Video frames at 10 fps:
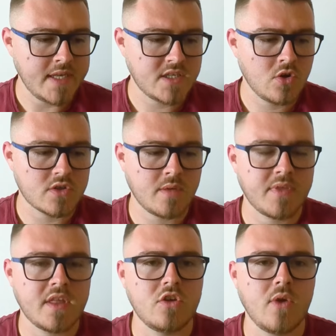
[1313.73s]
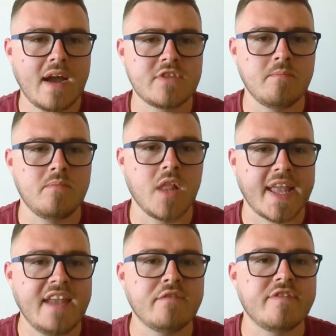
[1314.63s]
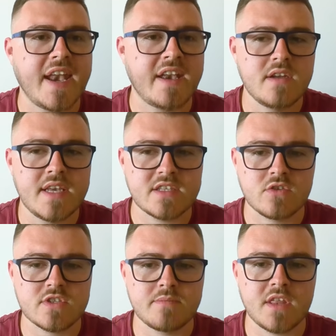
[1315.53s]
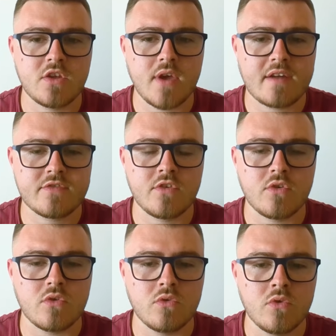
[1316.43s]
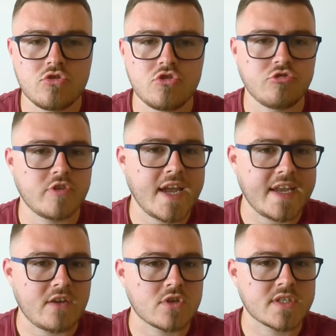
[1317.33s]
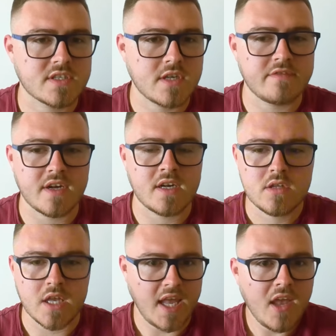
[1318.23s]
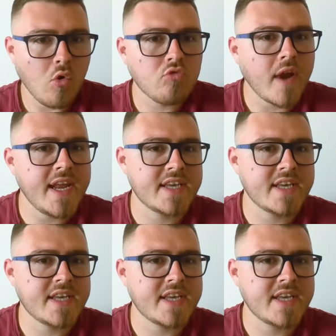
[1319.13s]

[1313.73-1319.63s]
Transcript: It's not something that you have to like invent. It's not something that you have to create or discover. Like, it already